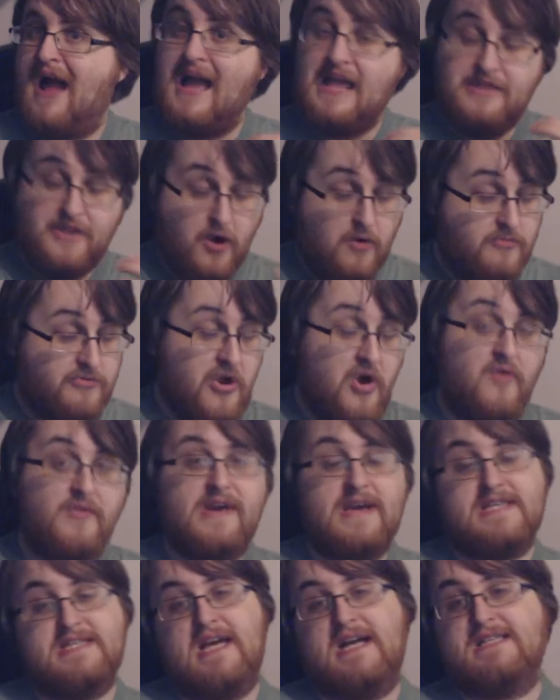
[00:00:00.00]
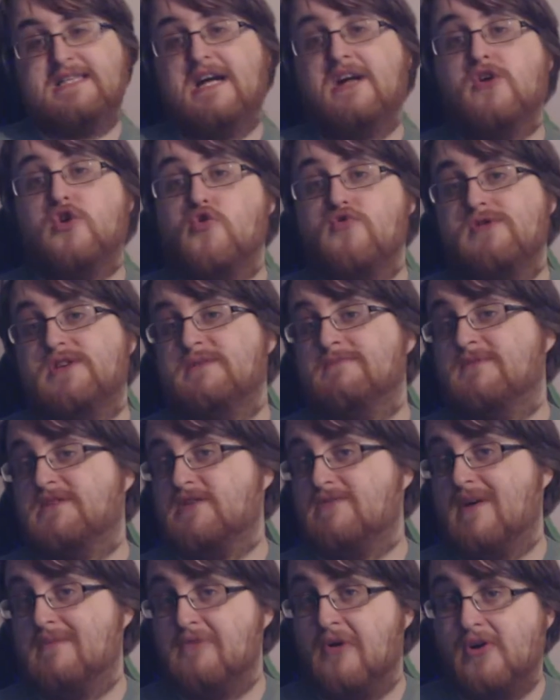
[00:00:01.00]
I don't know the exact algorithm,
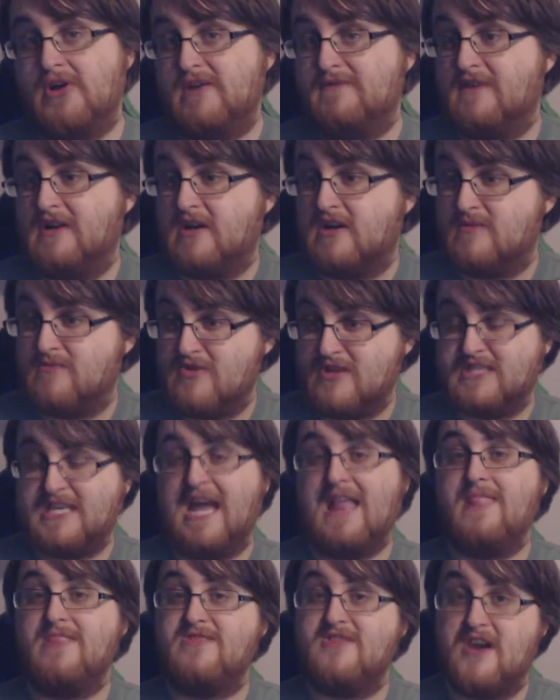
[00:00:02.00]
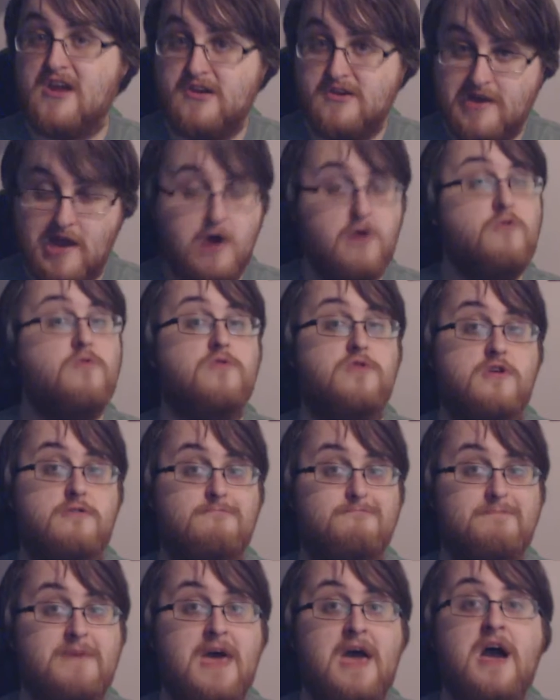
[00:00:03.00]
so I'm not even going to pretend to know
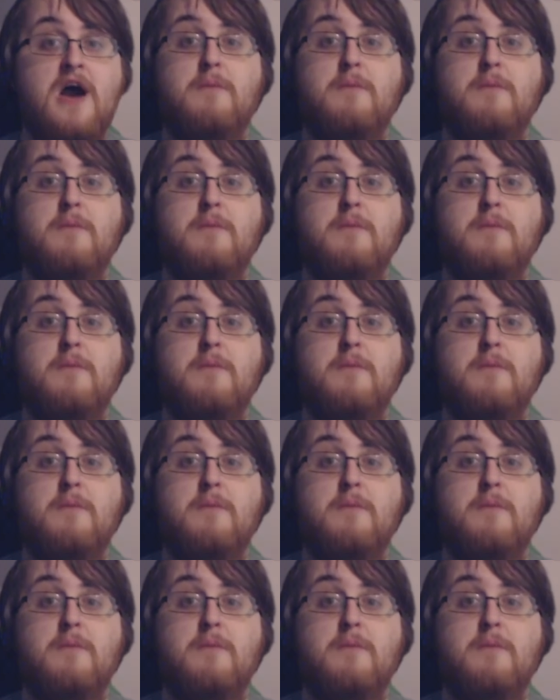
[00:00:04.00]
them.